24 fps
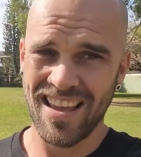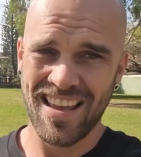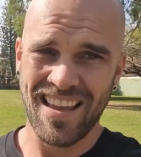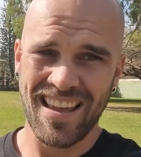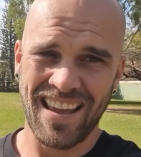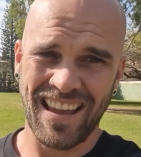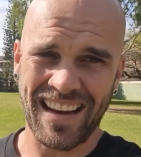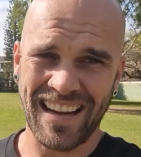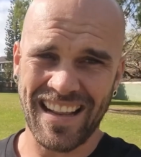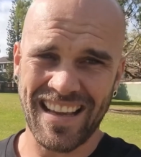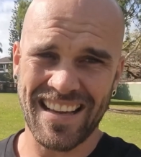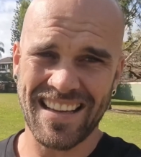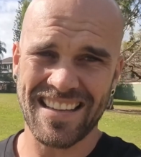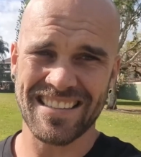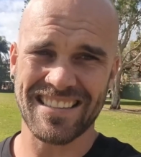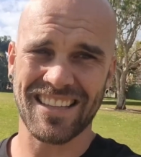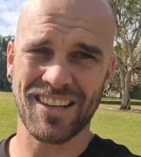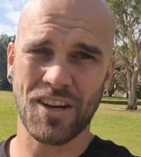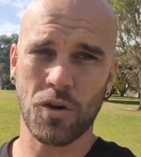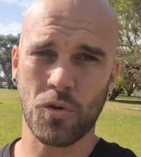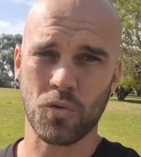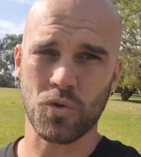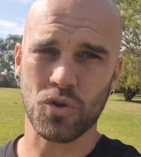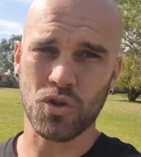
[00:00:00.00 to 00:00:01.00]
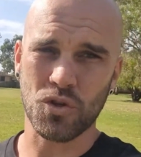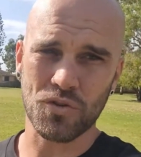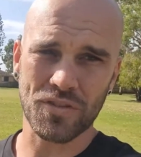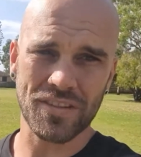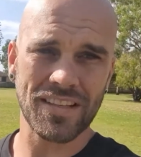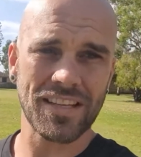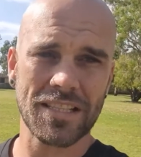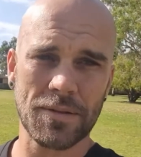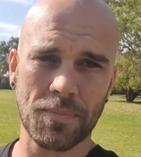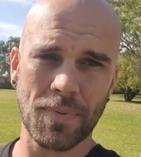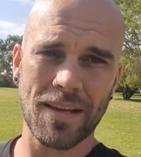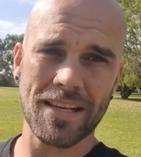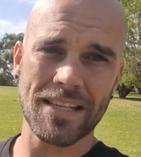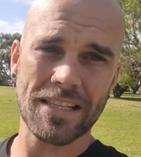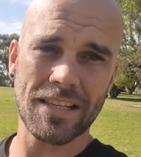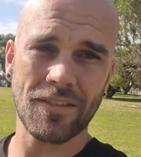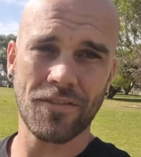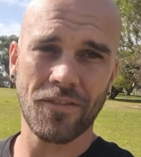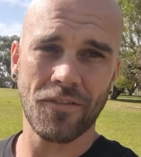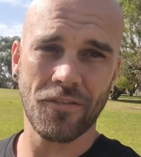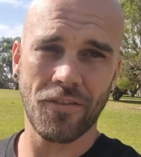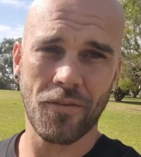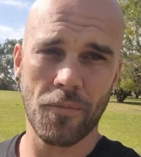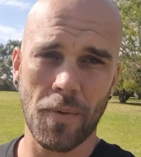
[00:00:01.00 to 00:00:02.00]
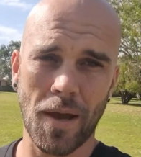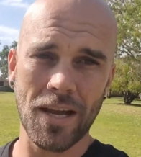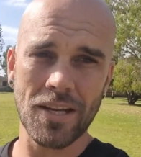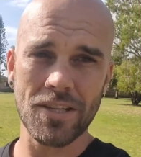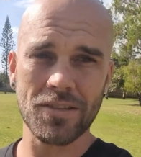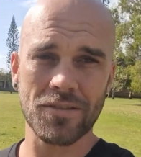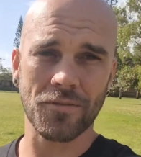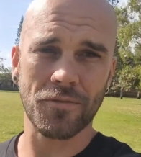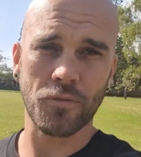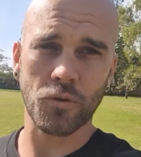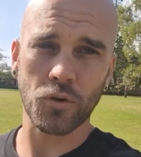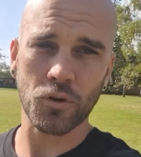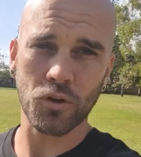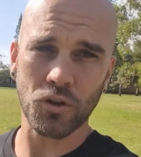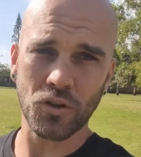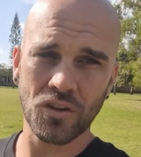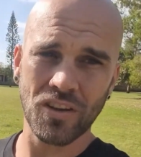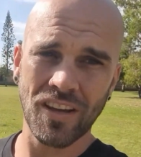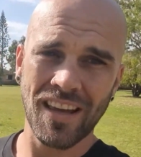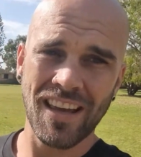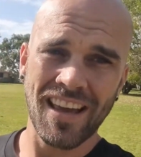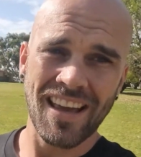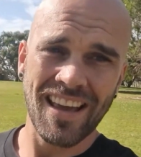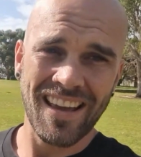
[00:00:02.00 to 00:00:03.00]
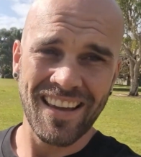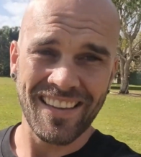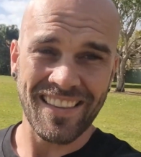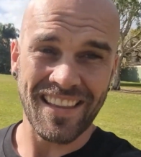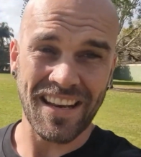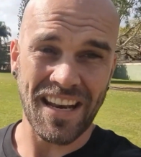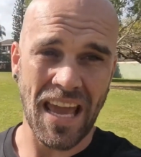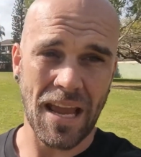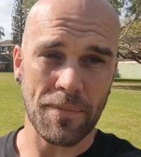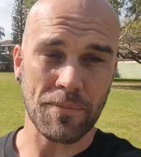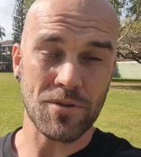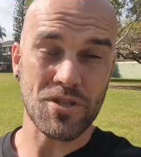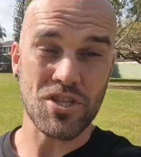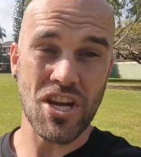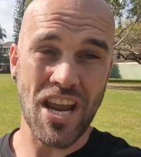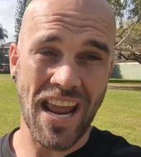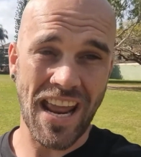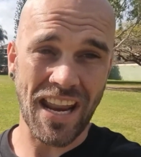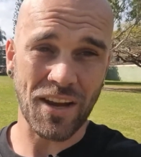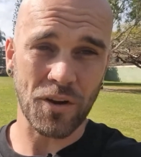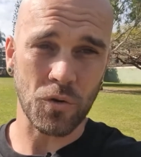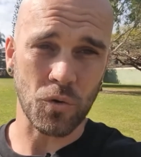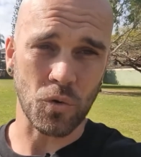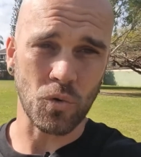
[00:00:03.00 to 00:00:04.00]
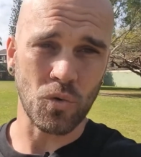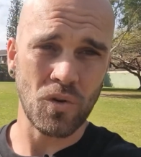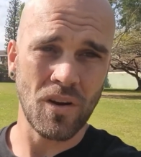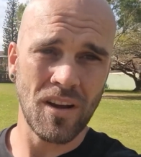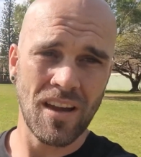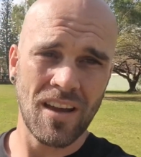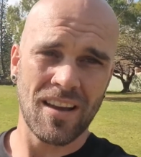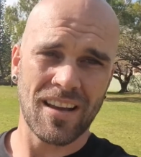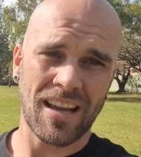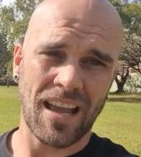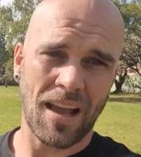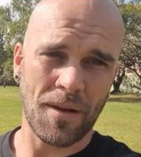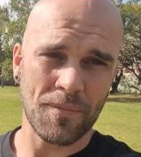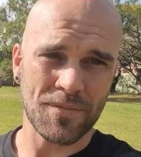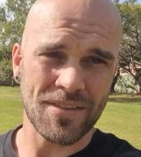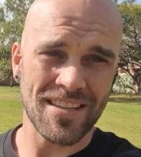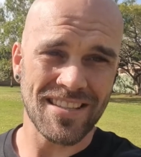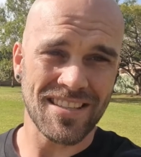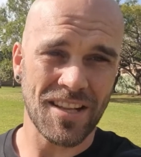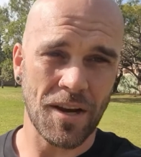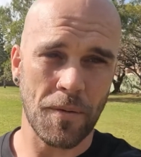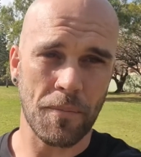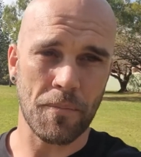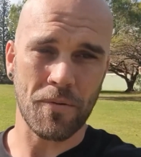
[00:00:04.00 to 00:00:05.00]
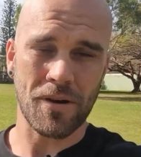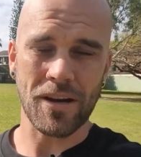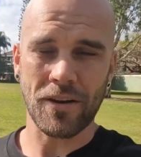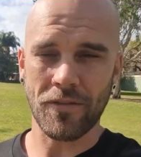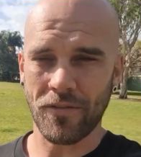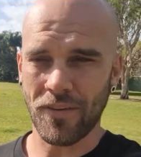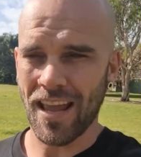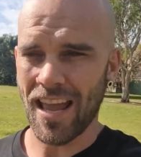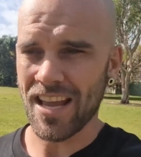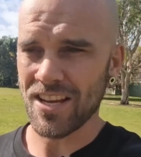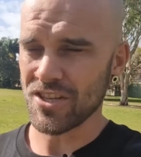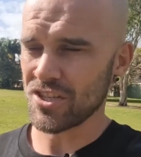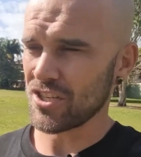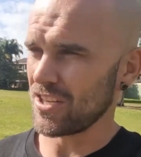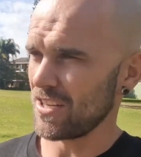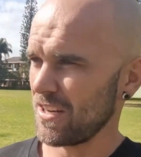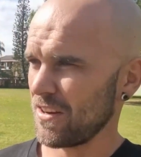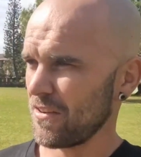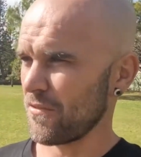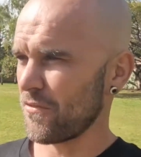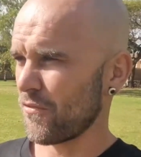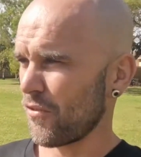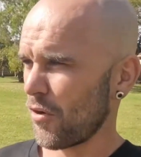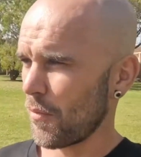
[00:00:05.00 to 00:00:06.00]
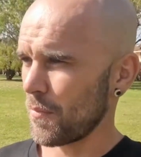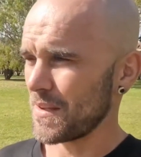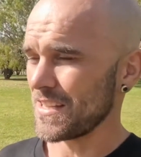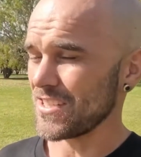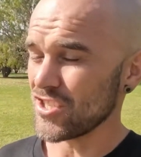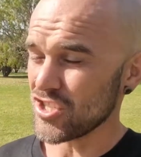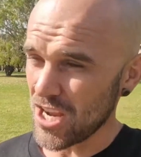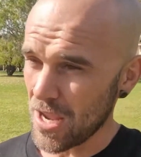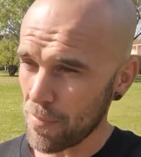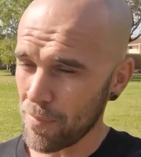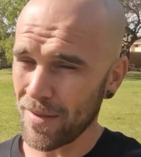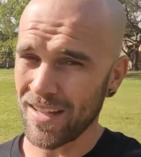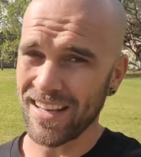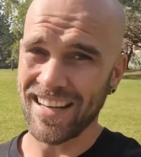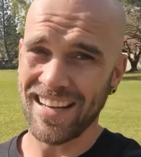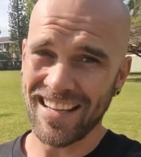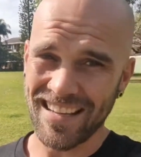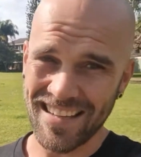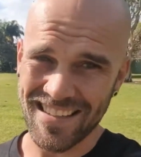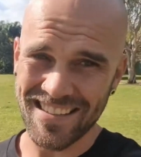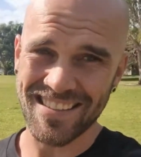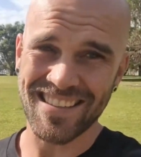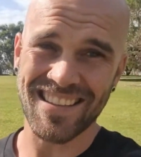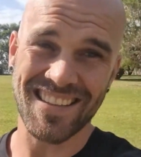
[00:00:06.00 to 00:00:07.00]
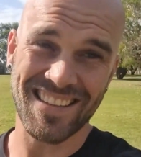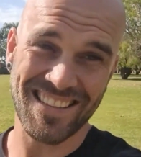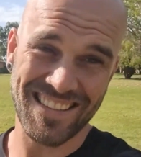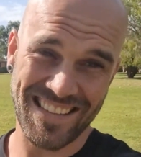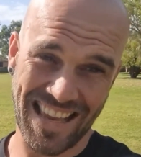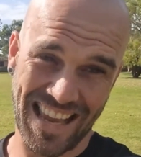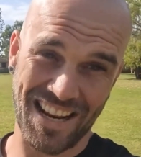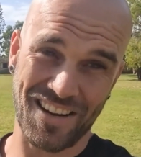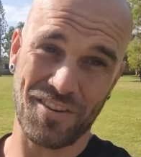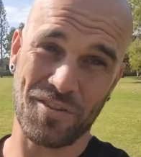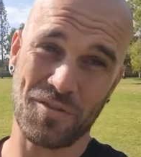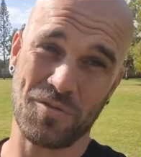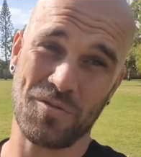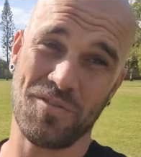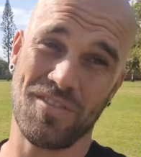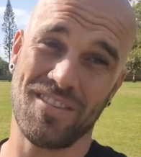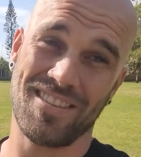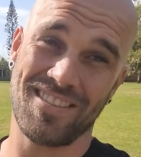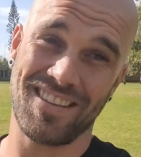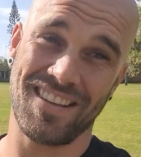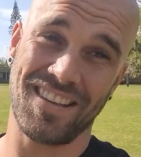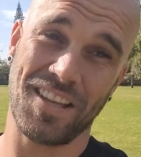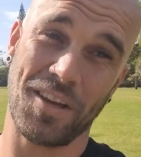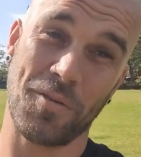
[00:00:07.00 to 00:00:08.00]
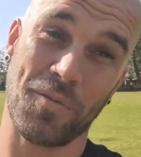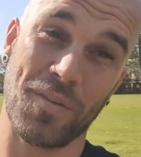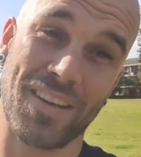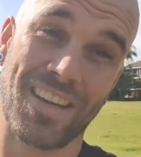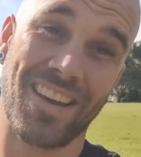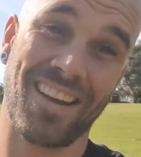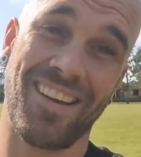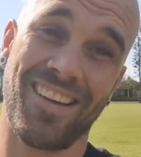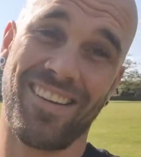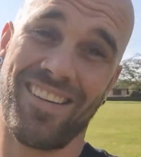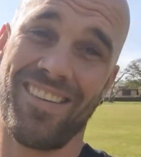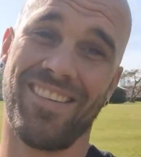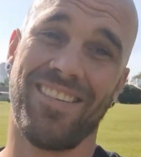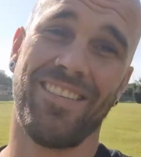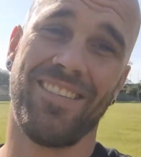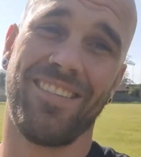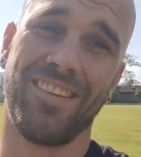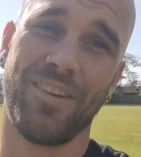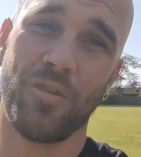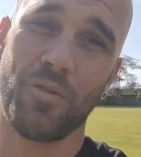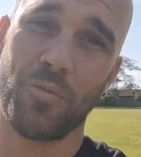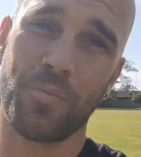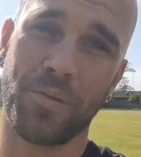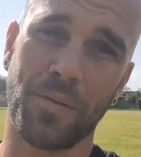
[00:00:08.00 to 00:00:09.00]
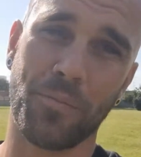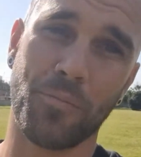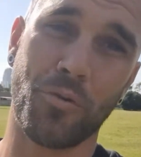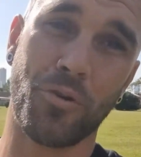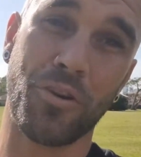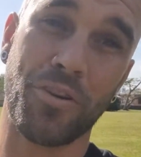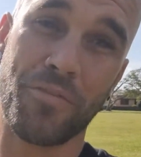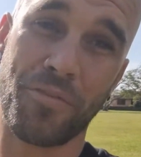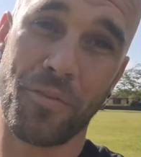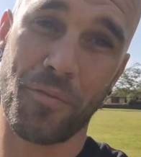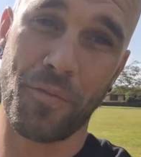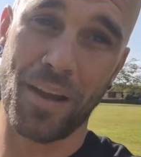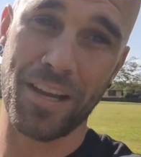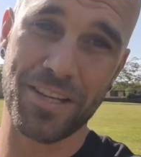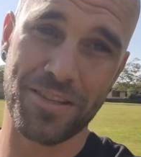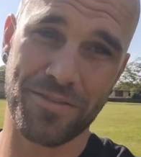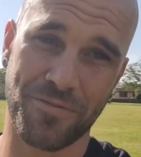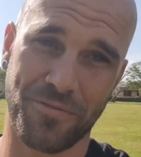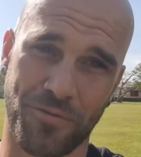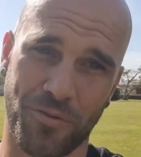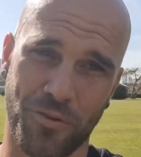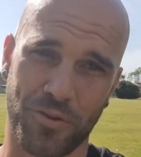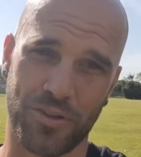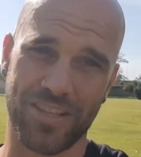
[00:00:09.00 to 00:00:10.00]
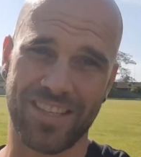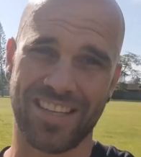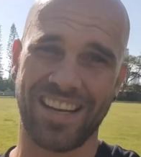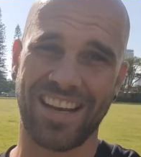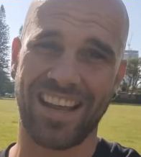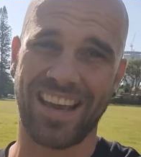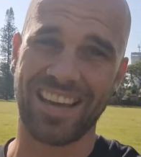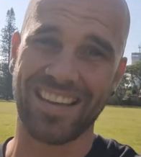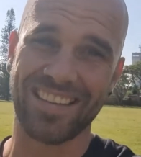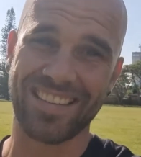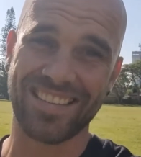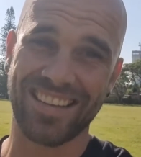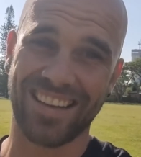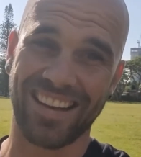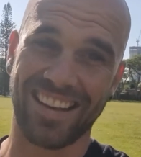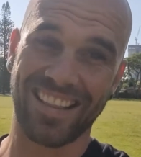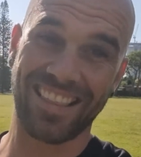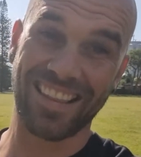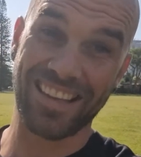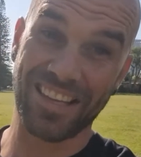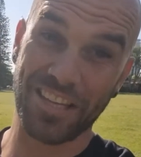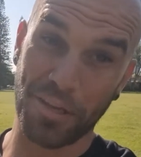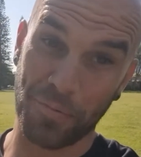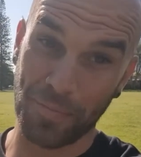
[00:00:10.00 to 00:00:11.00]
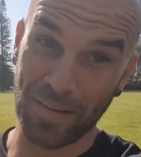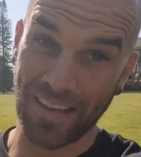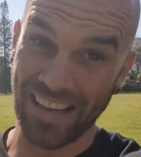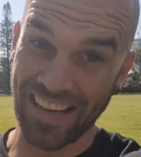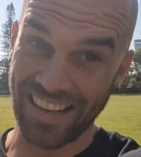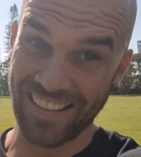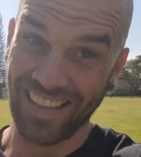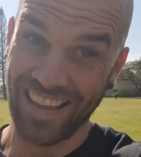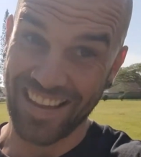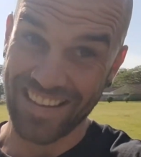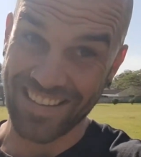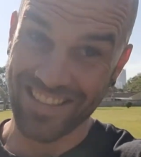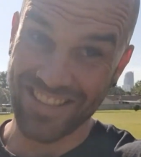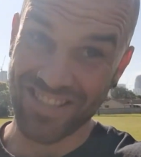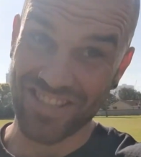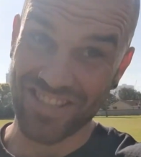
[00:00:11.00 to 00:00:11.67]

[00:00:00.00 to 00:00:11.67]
And here's a little useless piece of information for you. The name jandal comes as an abbreviation from Japanese sandal. So there we go, a little bit more information for you today. Didn't think you'd be getting that, did